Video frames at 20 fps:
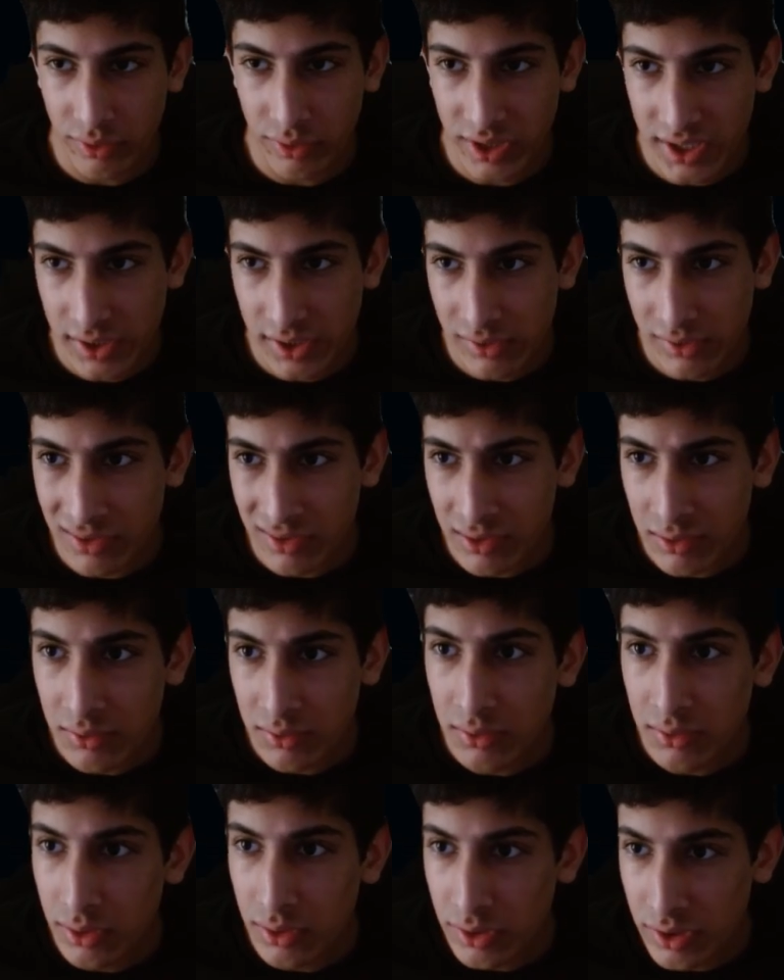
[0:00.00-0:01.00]
here,
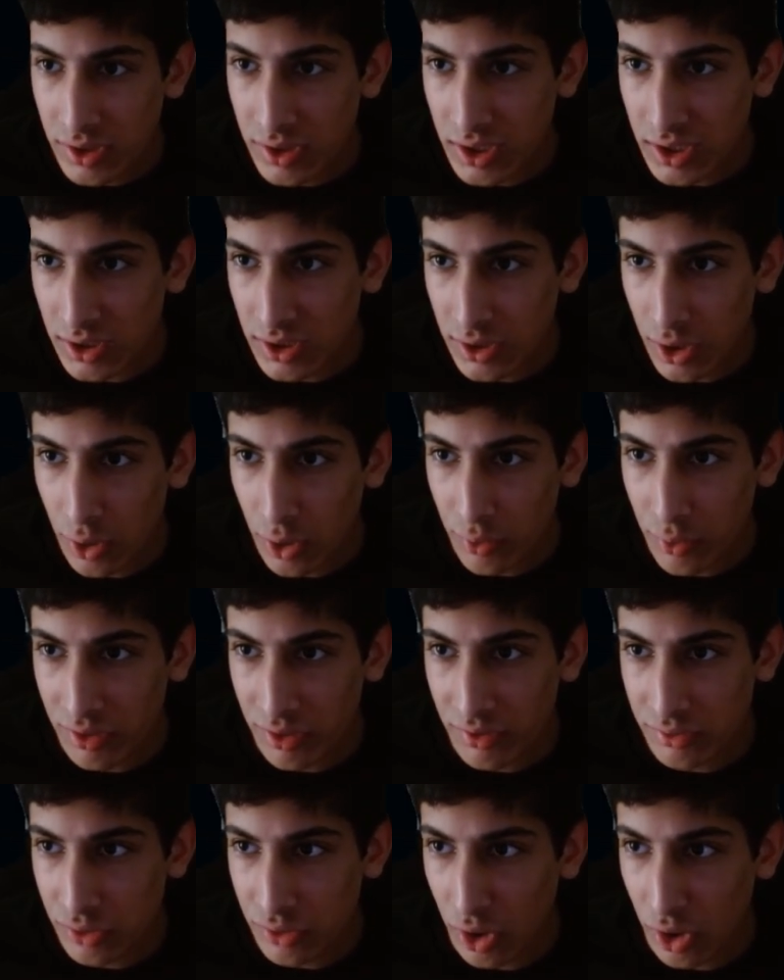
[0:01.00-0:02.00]
you can go to
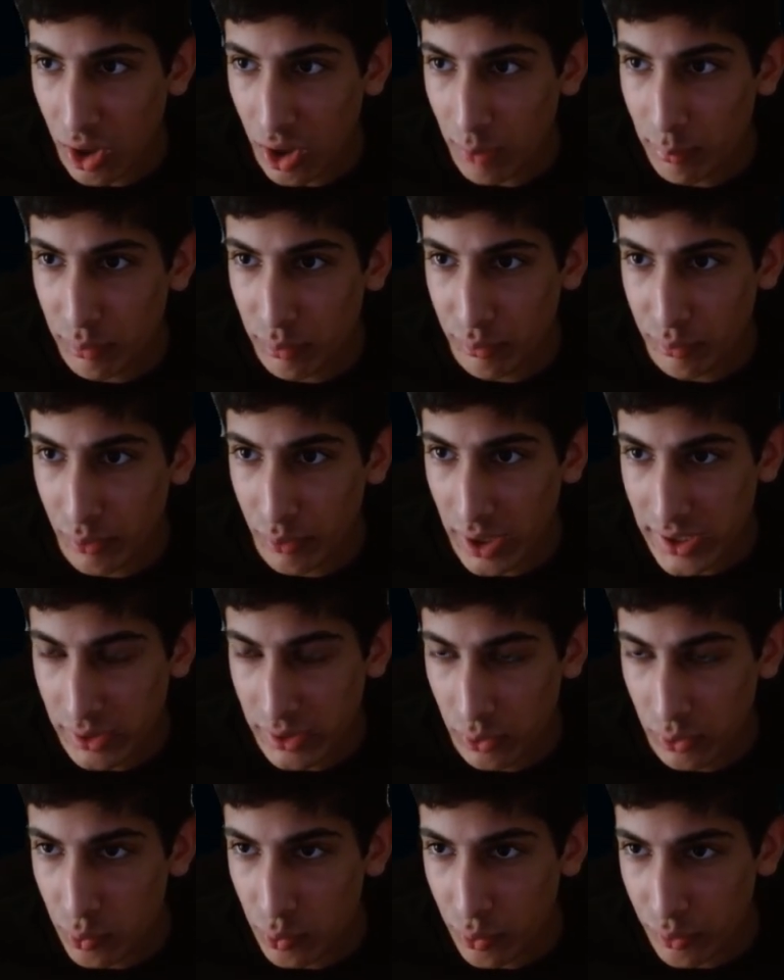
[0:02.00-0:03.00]
the top
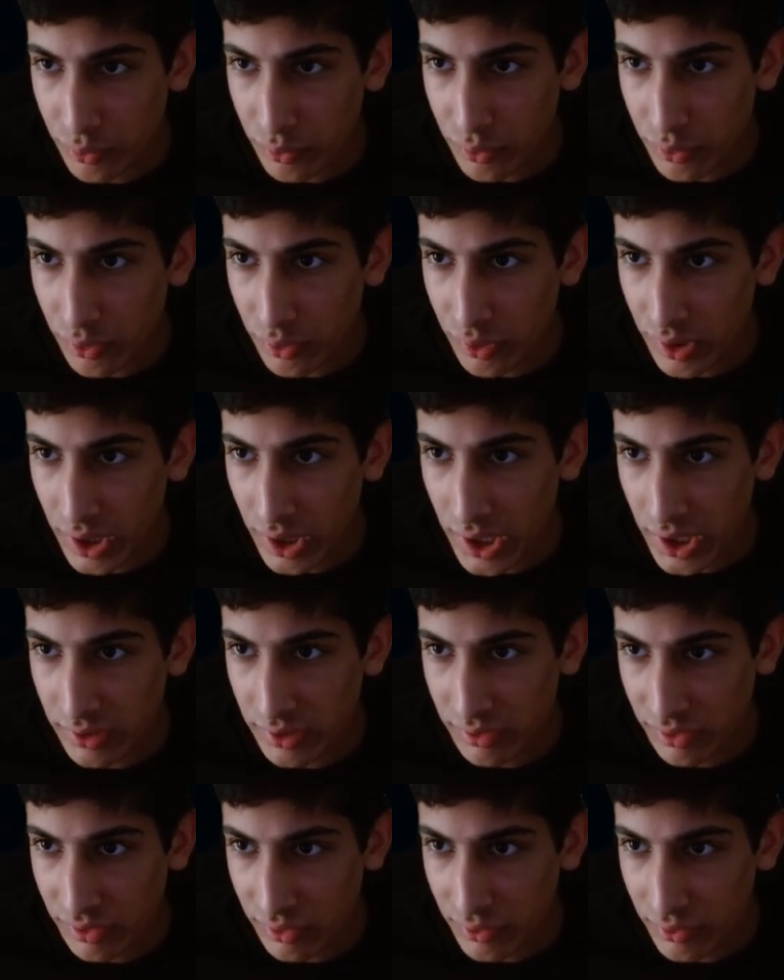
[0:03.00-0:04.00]
right corner
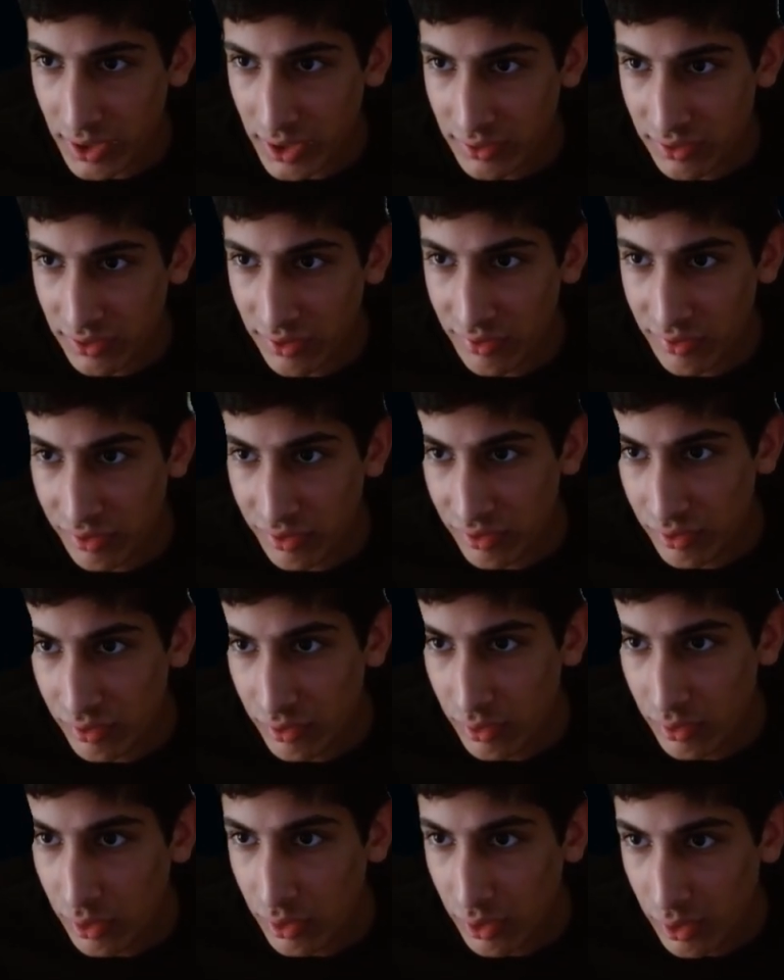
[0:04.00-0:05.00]
and select this
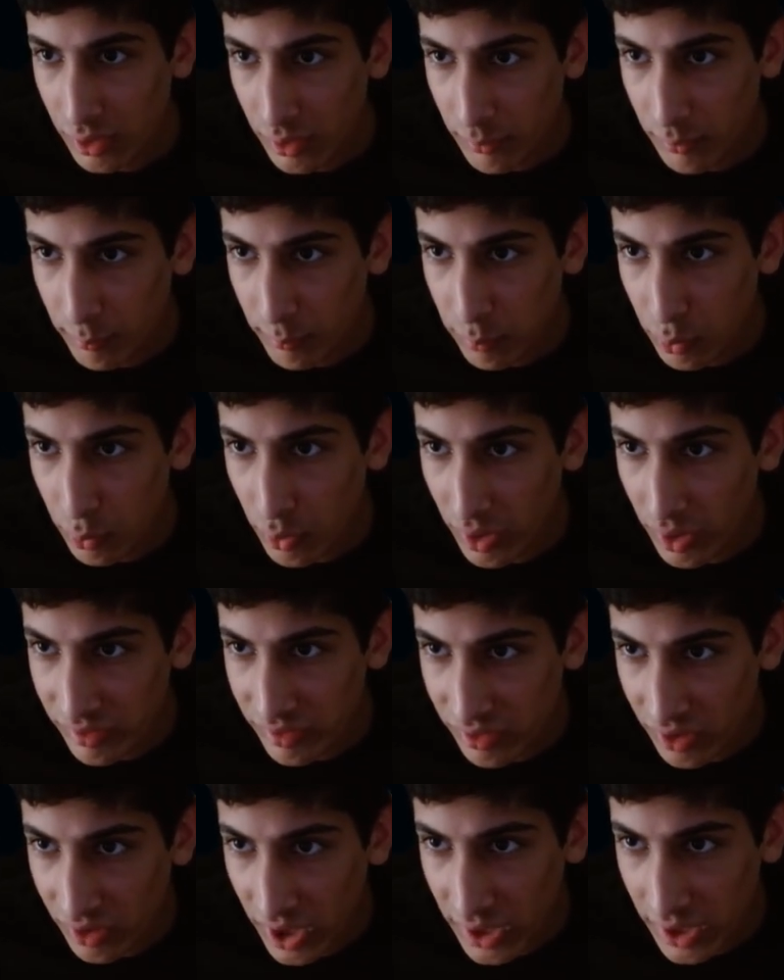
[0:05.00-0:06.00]
plus
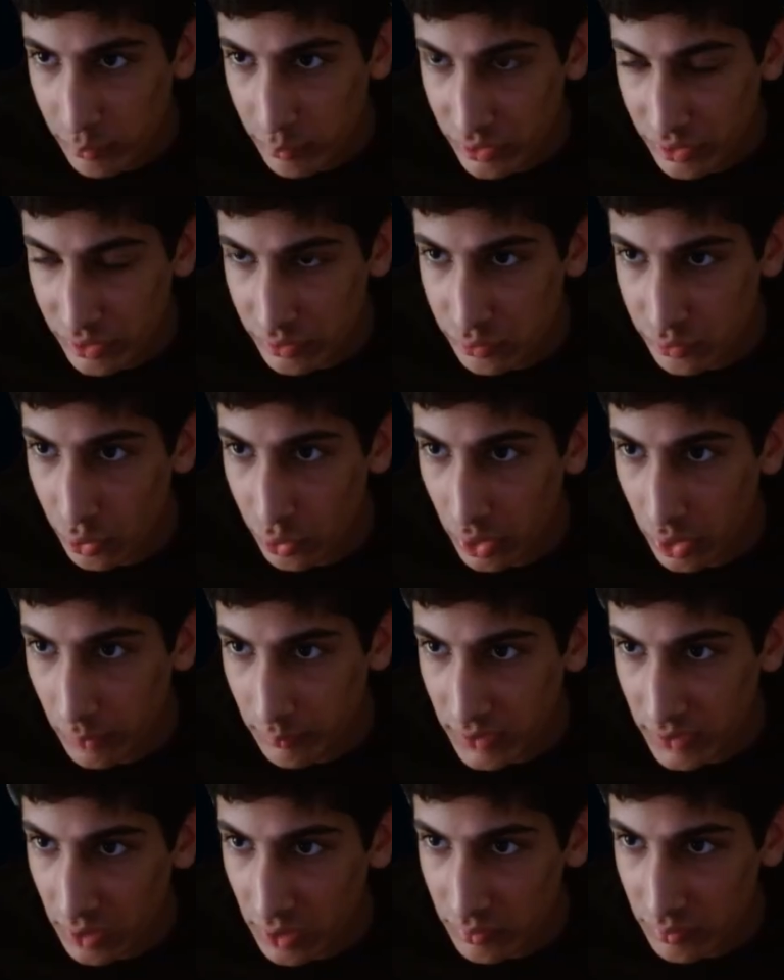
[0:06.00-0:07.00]
sign with the drop
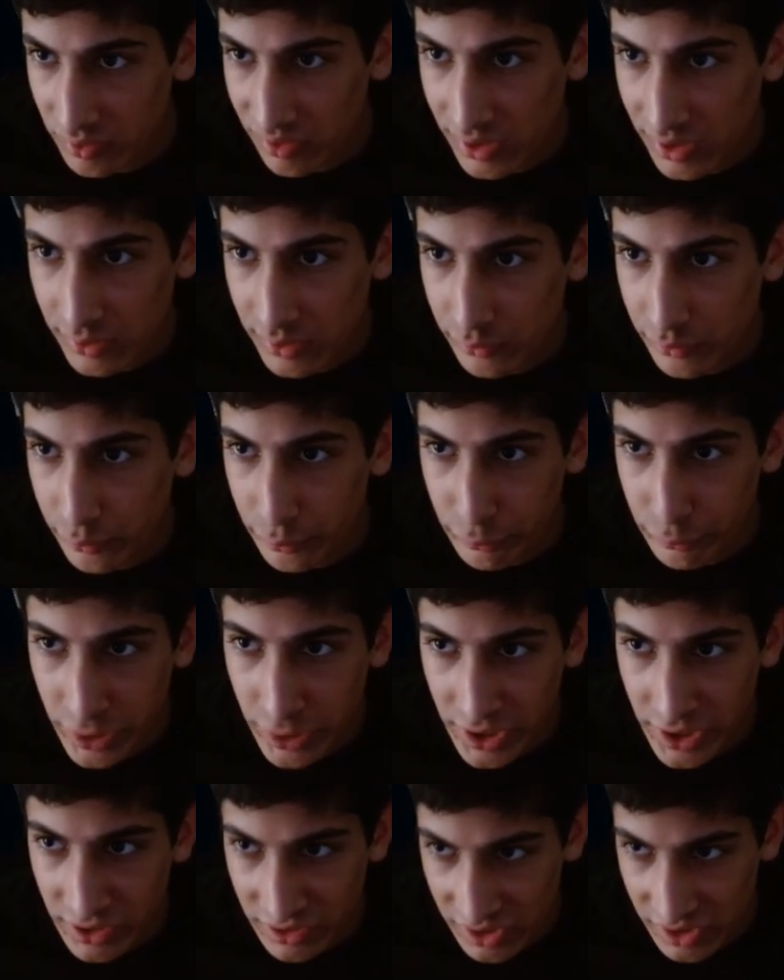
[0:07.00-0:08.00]
down saying
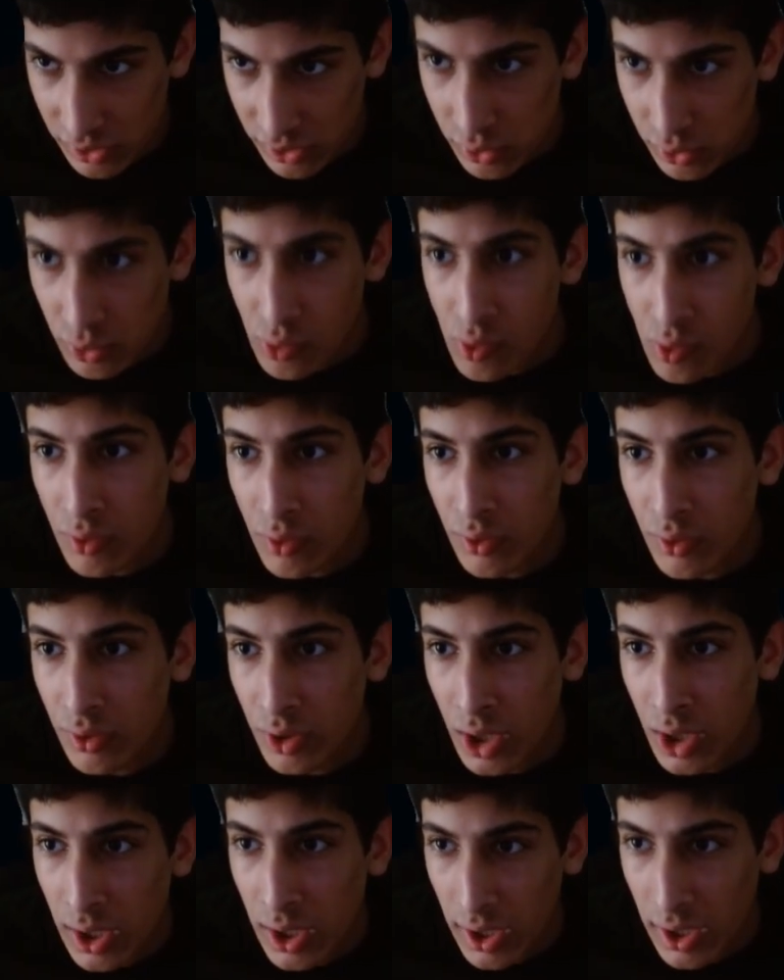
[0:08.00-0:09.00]
create new,
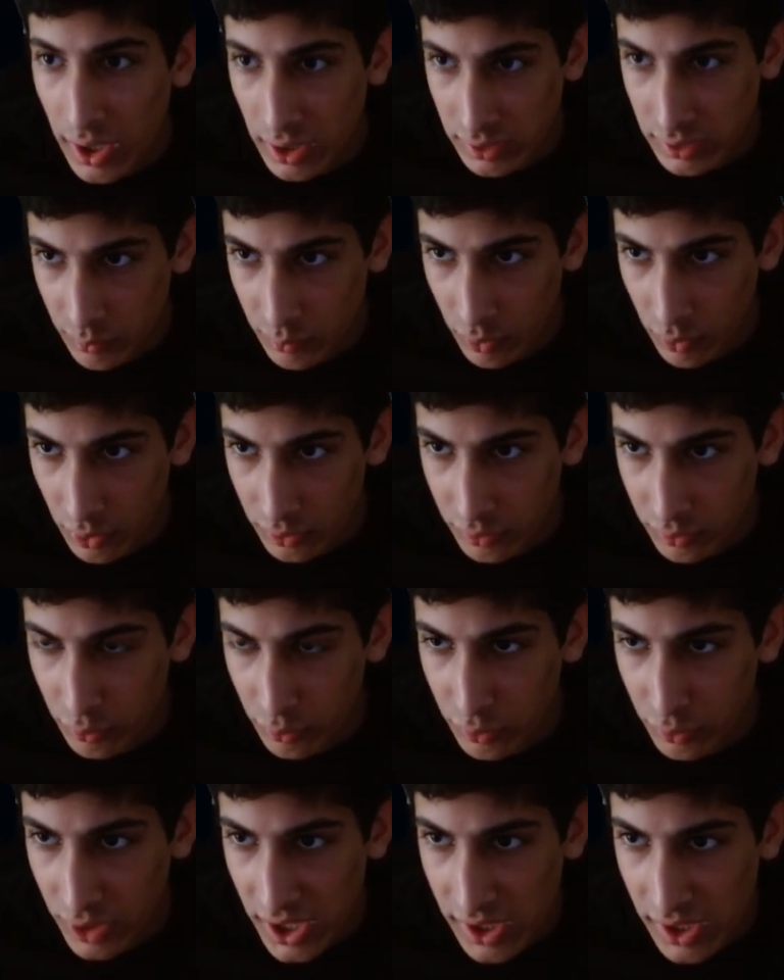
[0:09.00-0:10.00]
and you want to
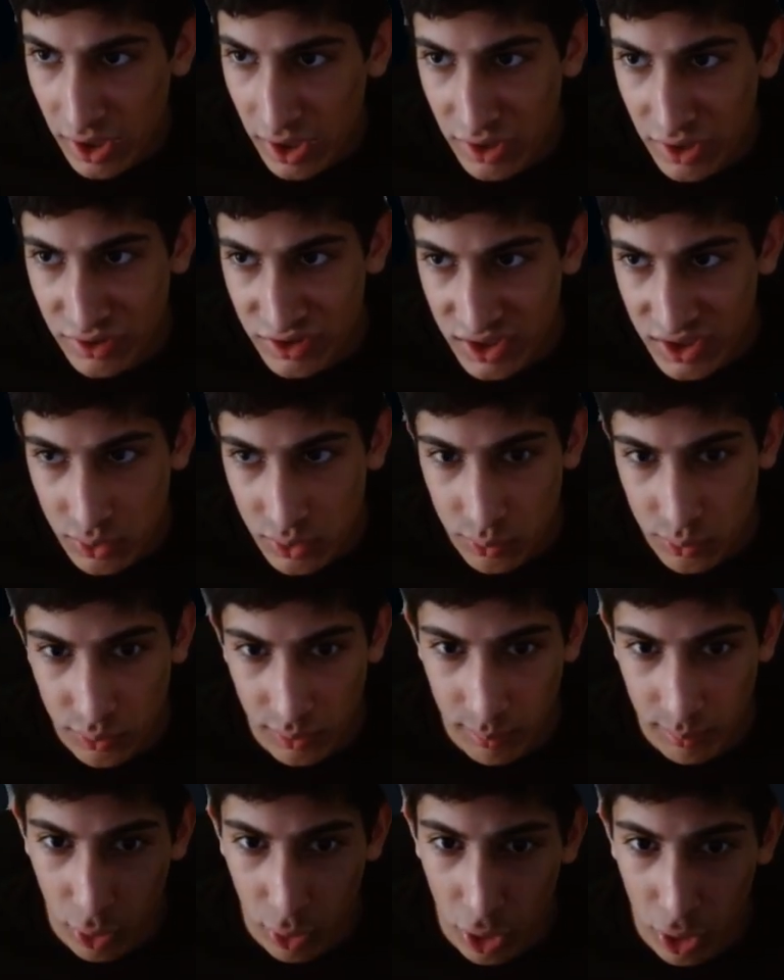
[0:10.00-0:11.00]
create a new
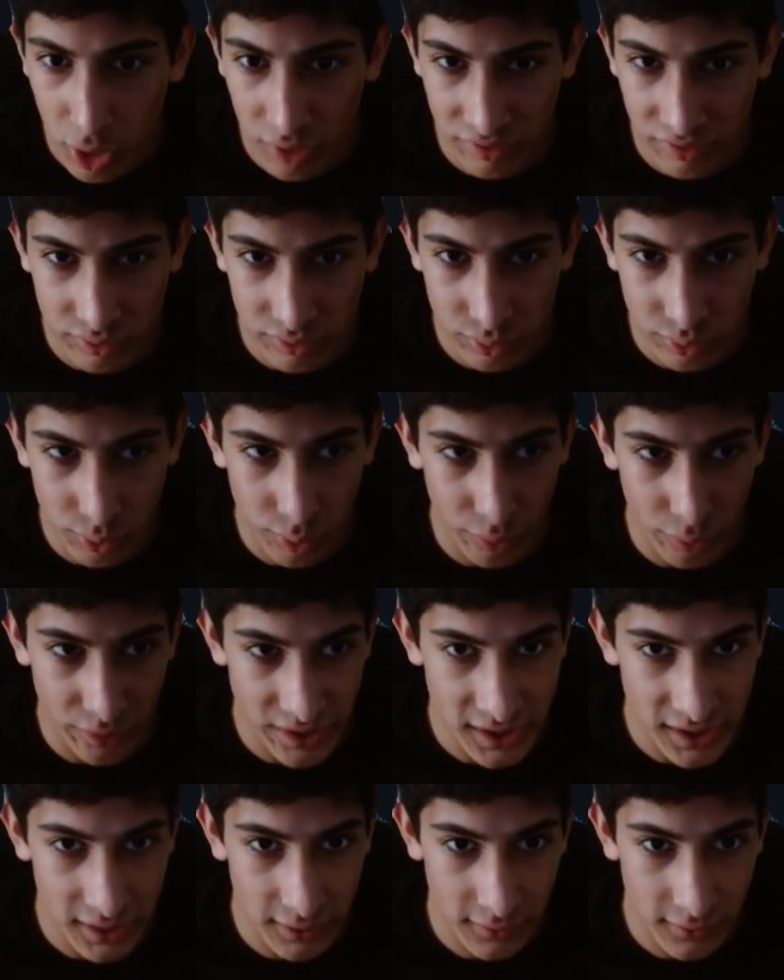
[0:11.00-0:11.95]
repository.